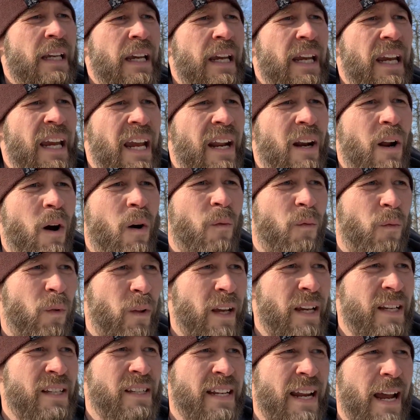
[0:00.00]
and hopefully
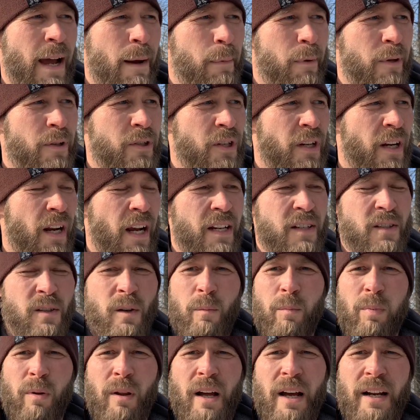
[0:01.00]
establish a nice little
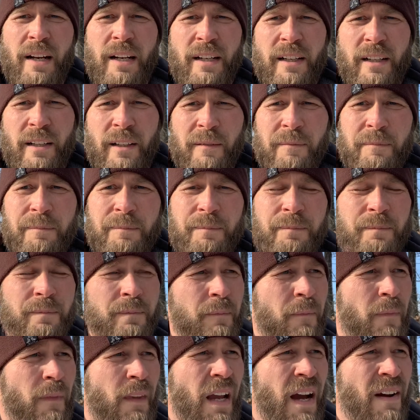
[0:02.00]
plot in here.
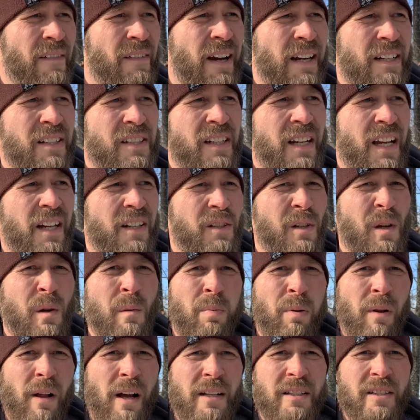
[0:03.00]
I've actually got 2
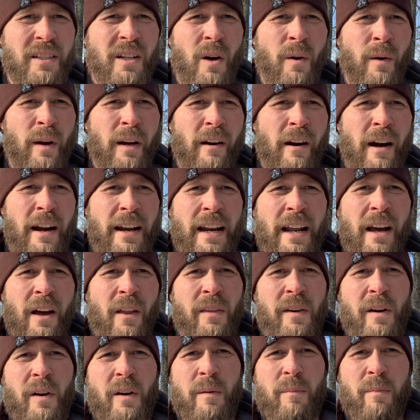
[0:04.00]
plots going right now.
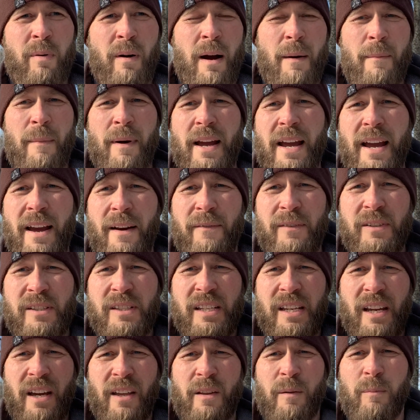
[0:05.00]
The only problem I have is
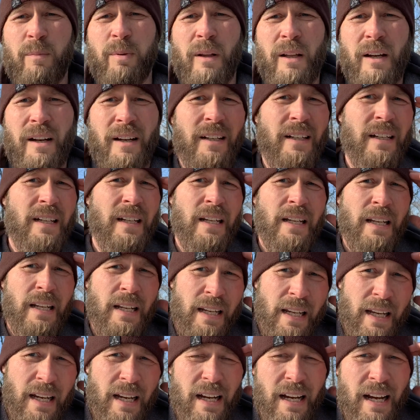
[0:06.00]
the other plot
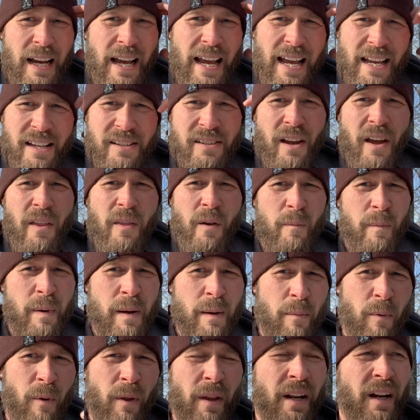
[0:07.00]
has other
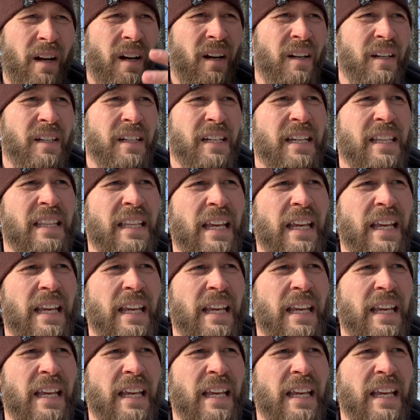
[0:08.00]
people that hunt in the